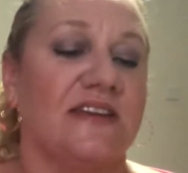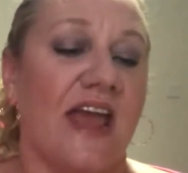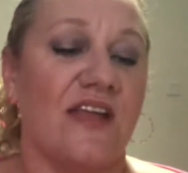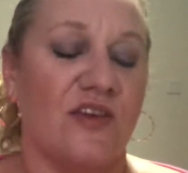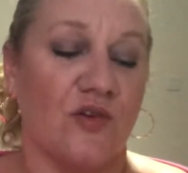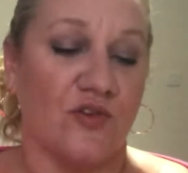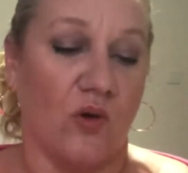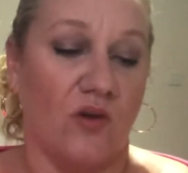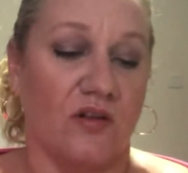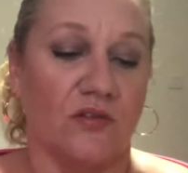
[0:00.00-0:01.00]
10 years
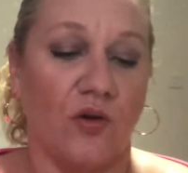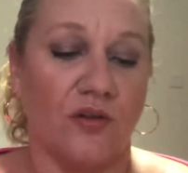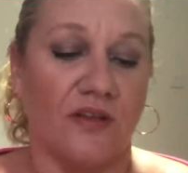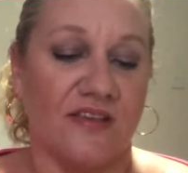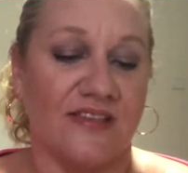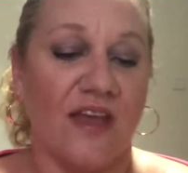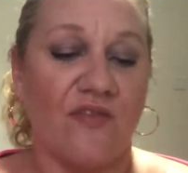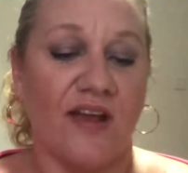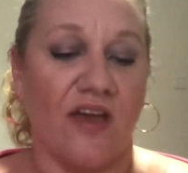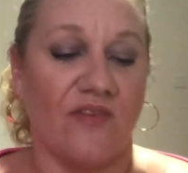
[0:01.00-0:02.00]
on, Laurel has
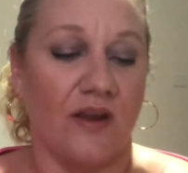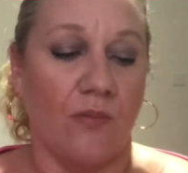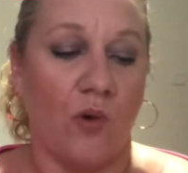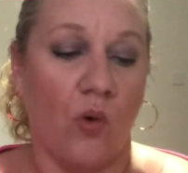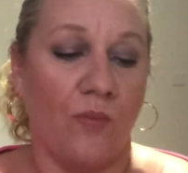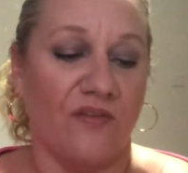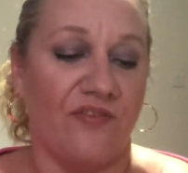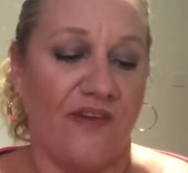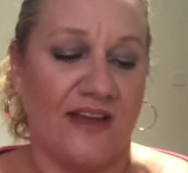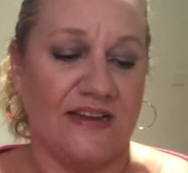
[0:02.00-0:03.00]
never given up hope of
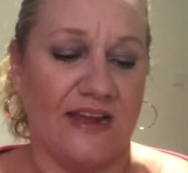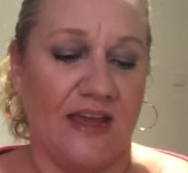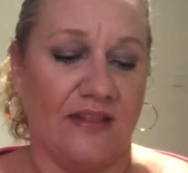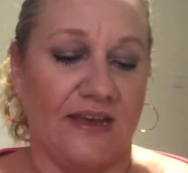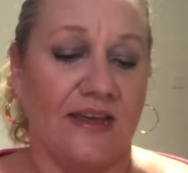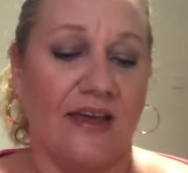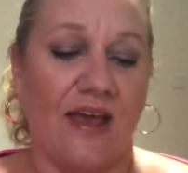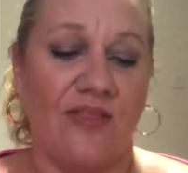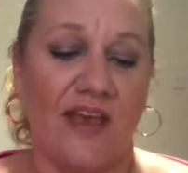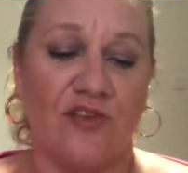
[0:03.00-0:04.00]
finding Ellie,
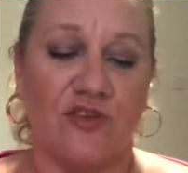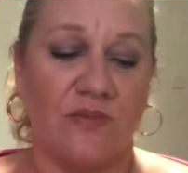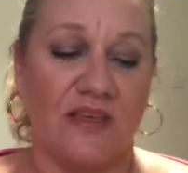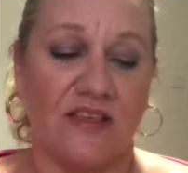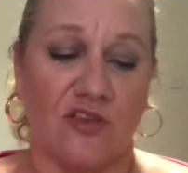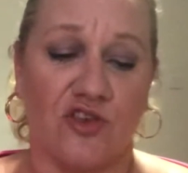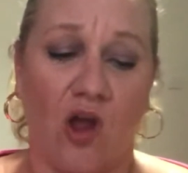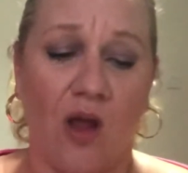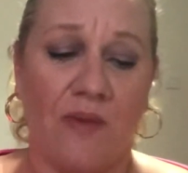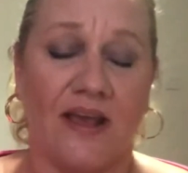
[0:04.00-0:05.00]
and then she meets a
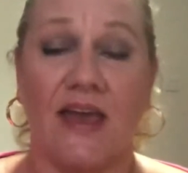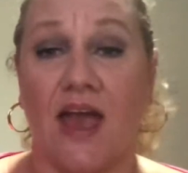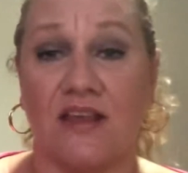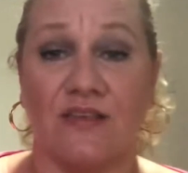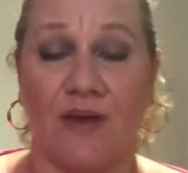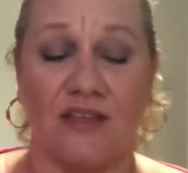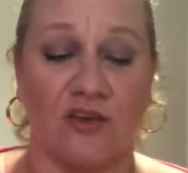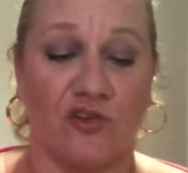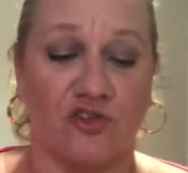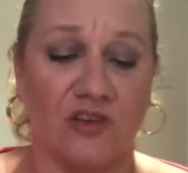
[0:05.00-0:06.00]
charming,
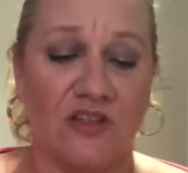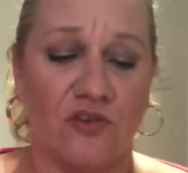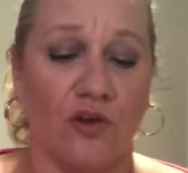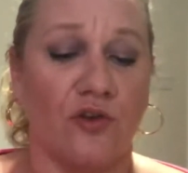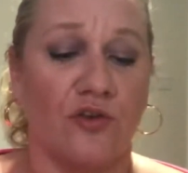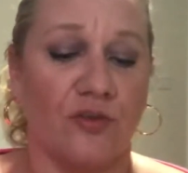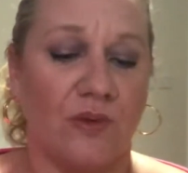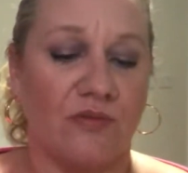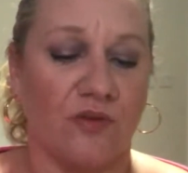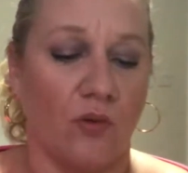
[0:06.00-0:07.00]
charismatic stranger who
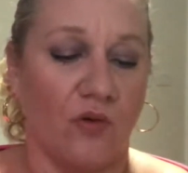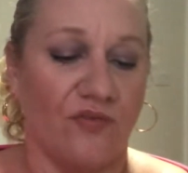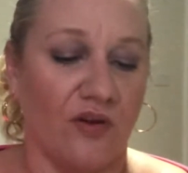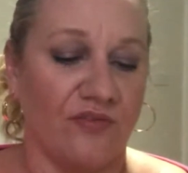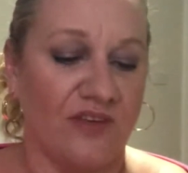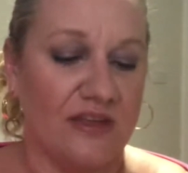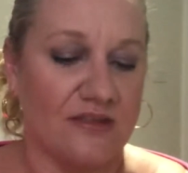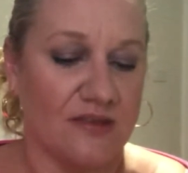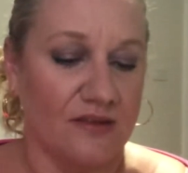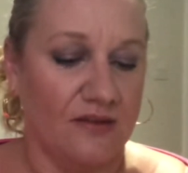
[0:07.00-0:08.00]
sweeps her off her
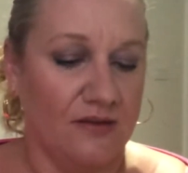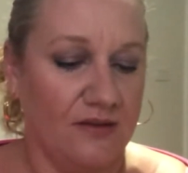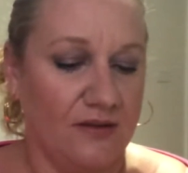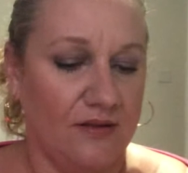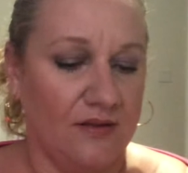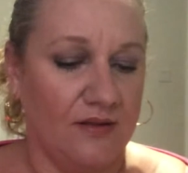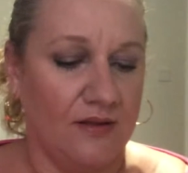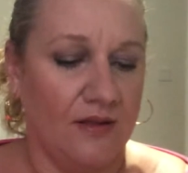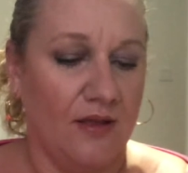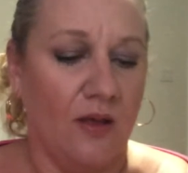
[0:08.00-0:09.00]
feet.
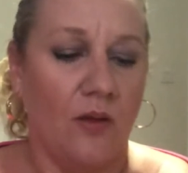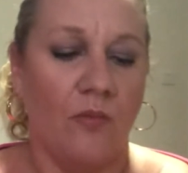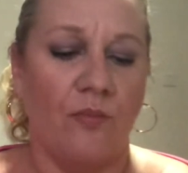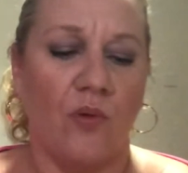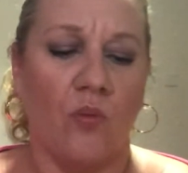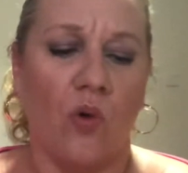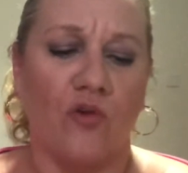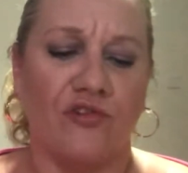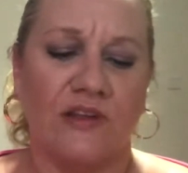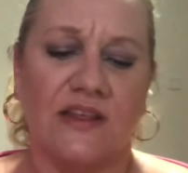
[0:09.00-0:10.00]
But
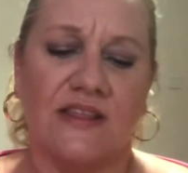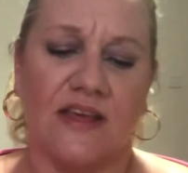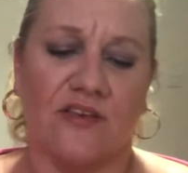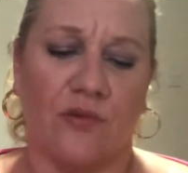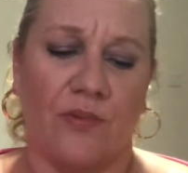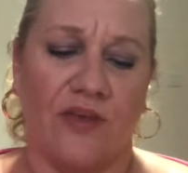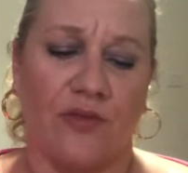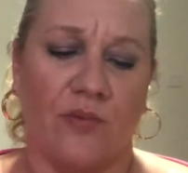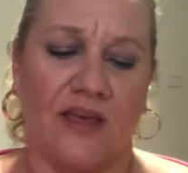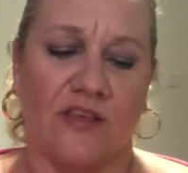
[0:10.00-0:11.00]
what really takes her breath
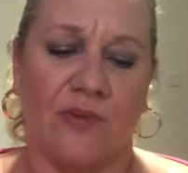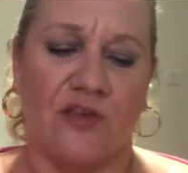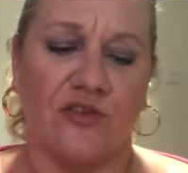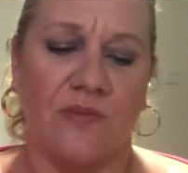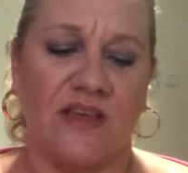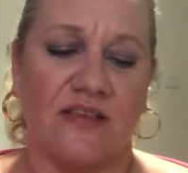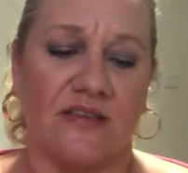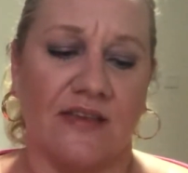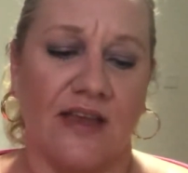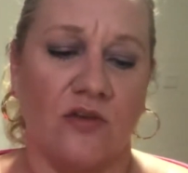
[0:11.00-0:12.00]
away is when she meets
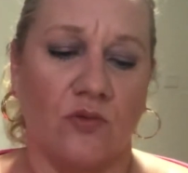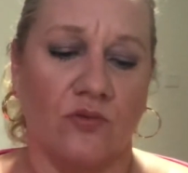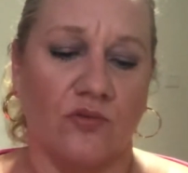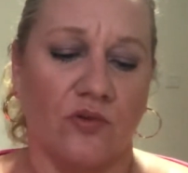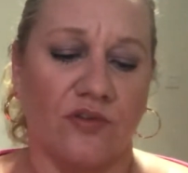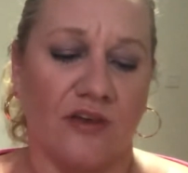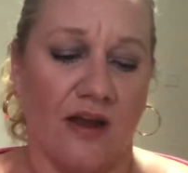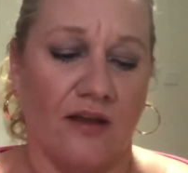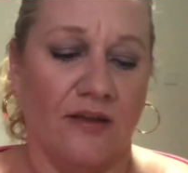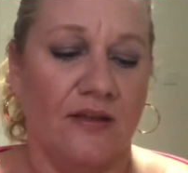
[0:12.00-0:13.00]
his 9-year-old daughter,